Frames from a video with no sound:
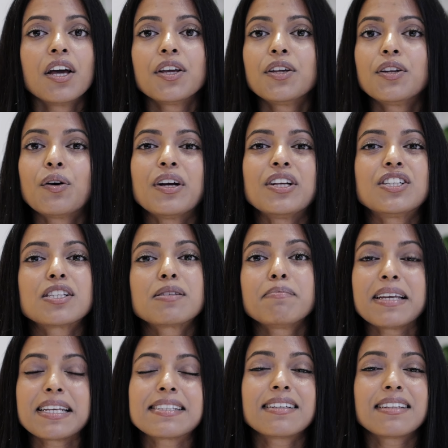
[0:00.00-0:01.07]
you know, it just
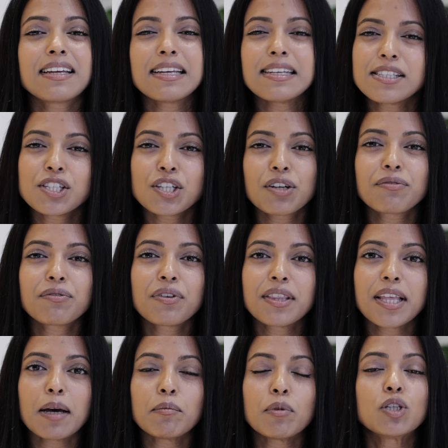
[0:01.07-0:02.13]
makes it easier for
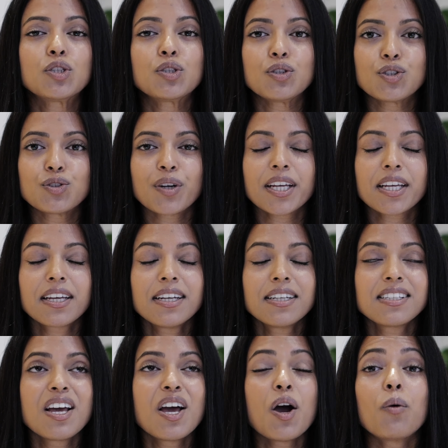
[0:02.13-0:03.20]
them to drink
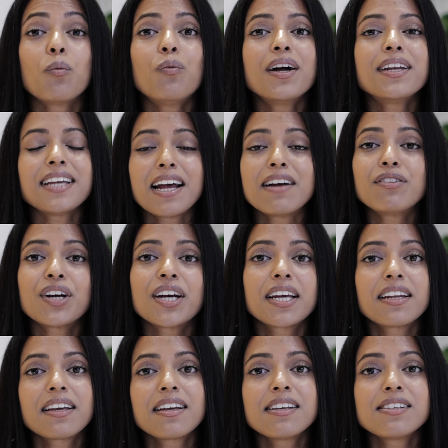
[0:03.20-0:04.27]
it. Whatever
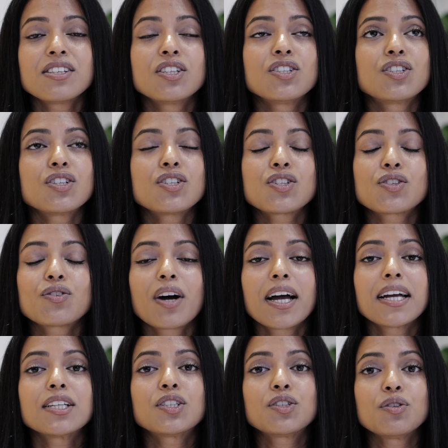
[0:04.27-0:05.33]
it is, just
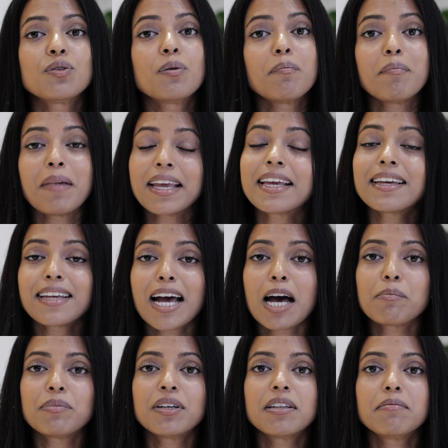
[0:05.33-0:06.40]
try to make it
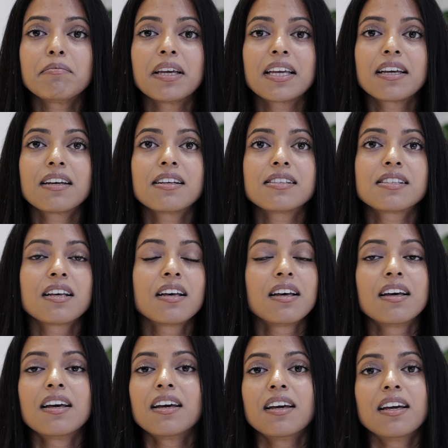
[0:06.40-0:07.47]
happen because,
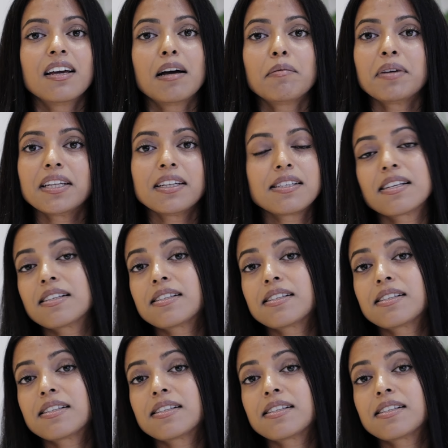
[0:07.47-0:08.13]
I mean, it's